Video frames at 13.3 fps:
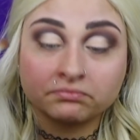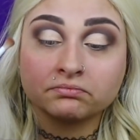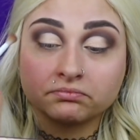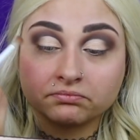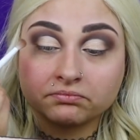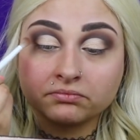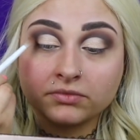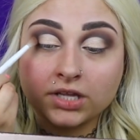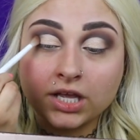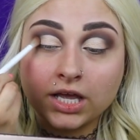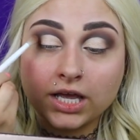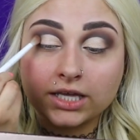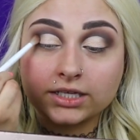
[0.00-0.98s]

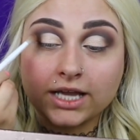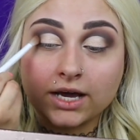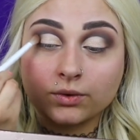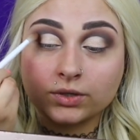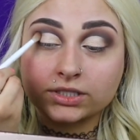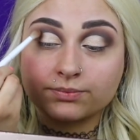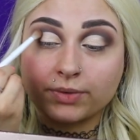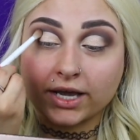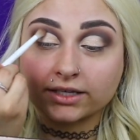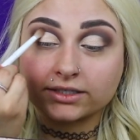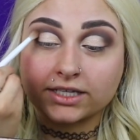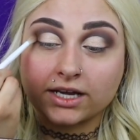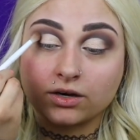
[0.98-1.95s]
And now it's
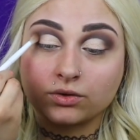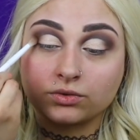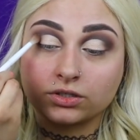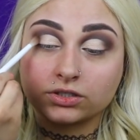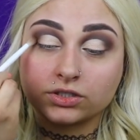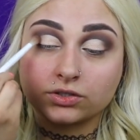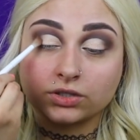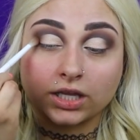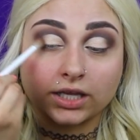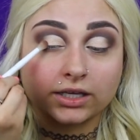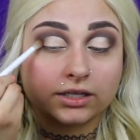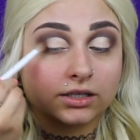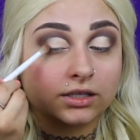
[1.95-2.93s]
back down to
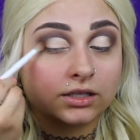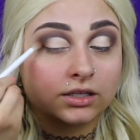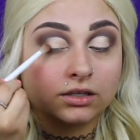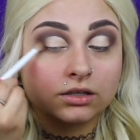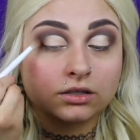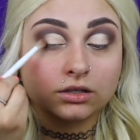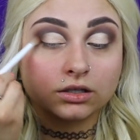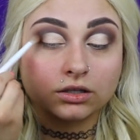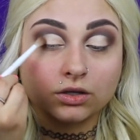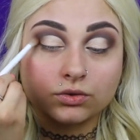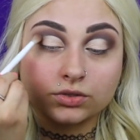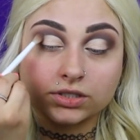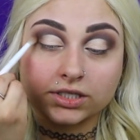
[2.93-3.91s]
like the
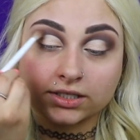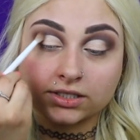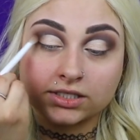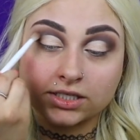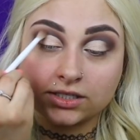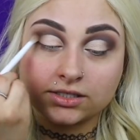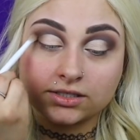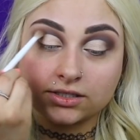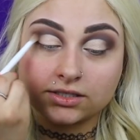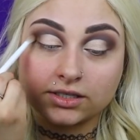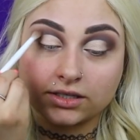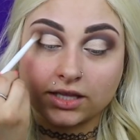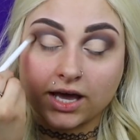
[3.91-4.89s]
low
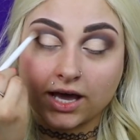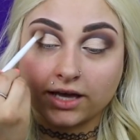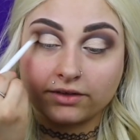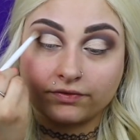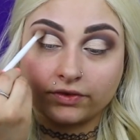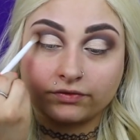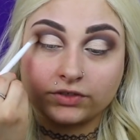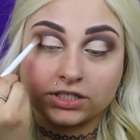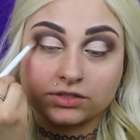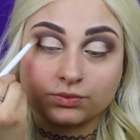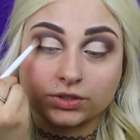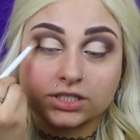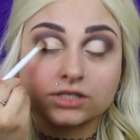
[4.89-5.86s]
60s and the high
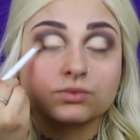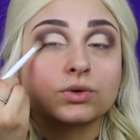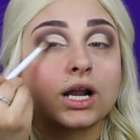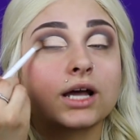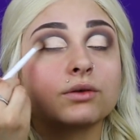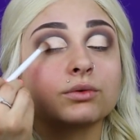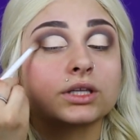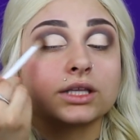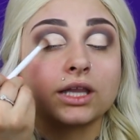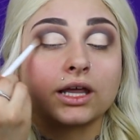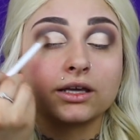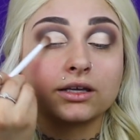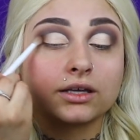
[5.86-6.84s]
50s, which is what I really
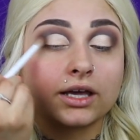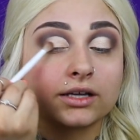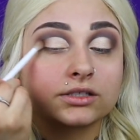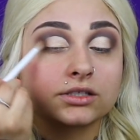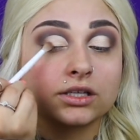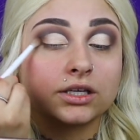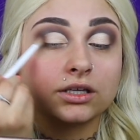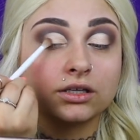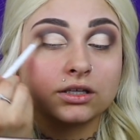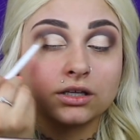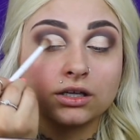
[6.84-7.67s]
like, actually.